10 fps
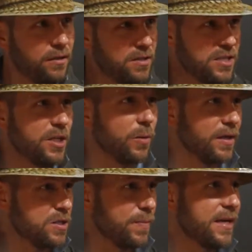
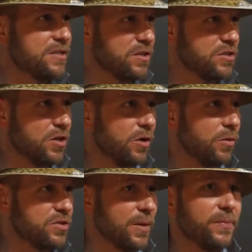sequence makes it so.
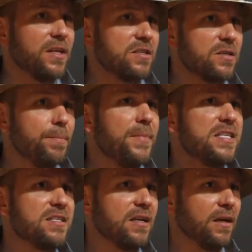Something's
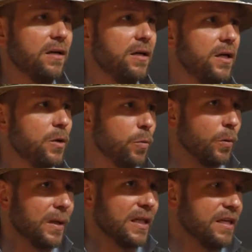missing when
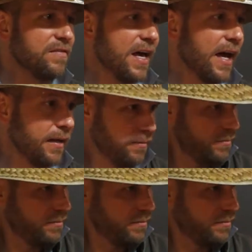we leave that